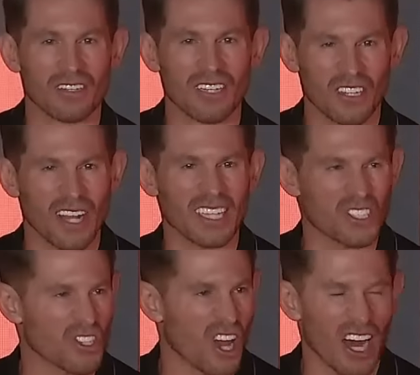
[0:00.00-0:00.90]
You know, like in
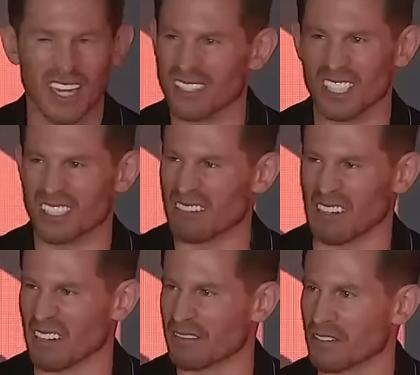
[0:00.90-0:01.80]
July, just
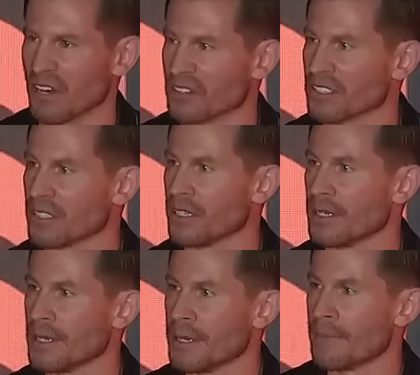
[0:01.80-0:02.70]
ugh, gross.
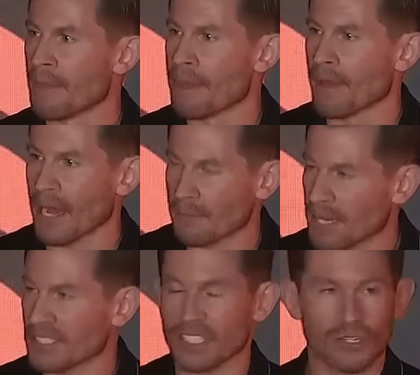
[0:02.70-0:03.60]
I'd
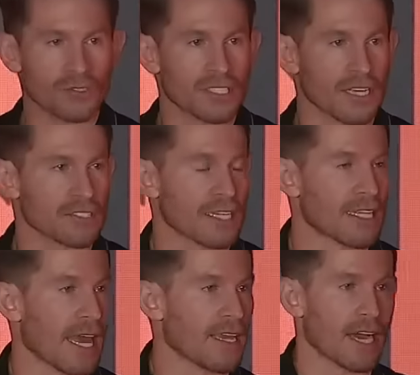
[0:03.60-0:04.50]
made zero sales that
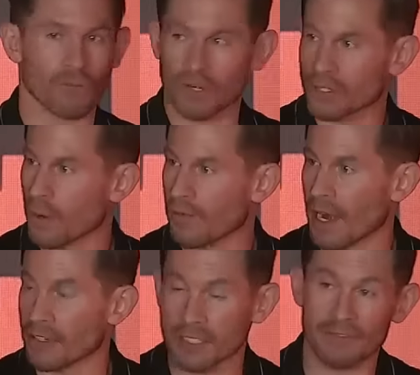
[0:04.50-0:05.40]
day. I'd worked twelve
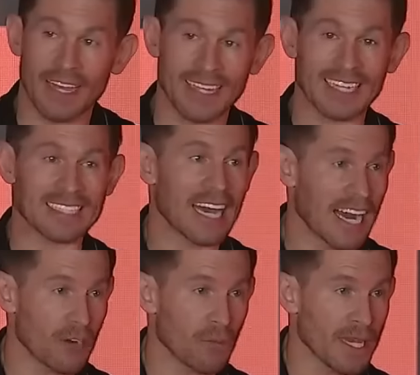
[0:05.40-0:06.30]
hours. In fact, that
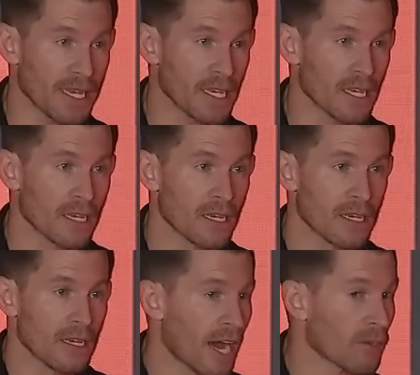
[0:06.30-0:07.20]
entire week,
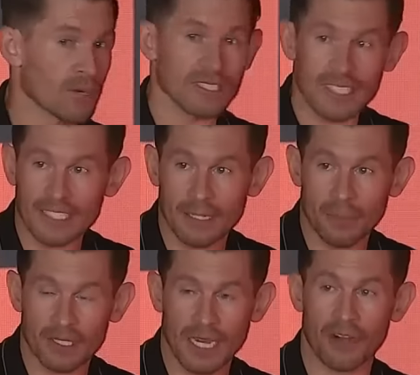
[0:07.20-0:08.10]
I'd worked sixty
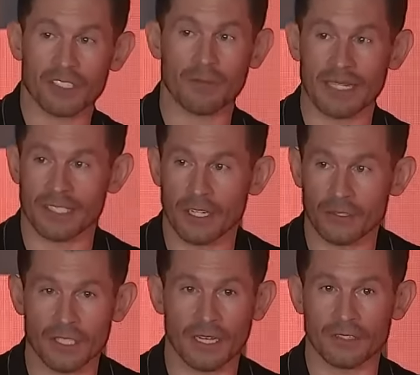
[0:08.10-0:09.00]
plus hours and made zero
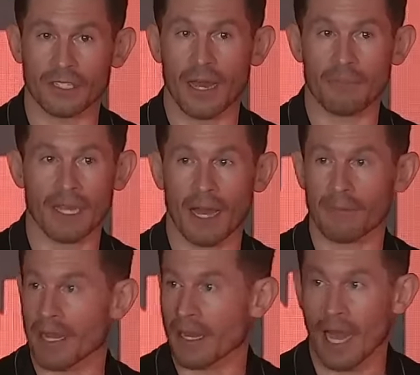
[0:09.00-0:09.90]
sales. So that meant I
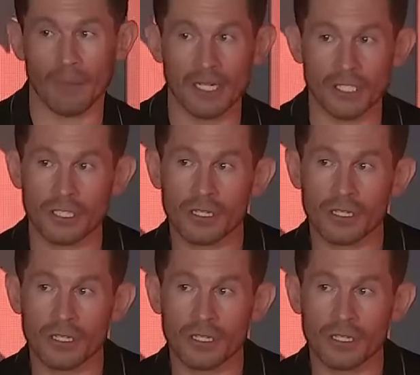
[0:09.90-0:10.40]
made how much?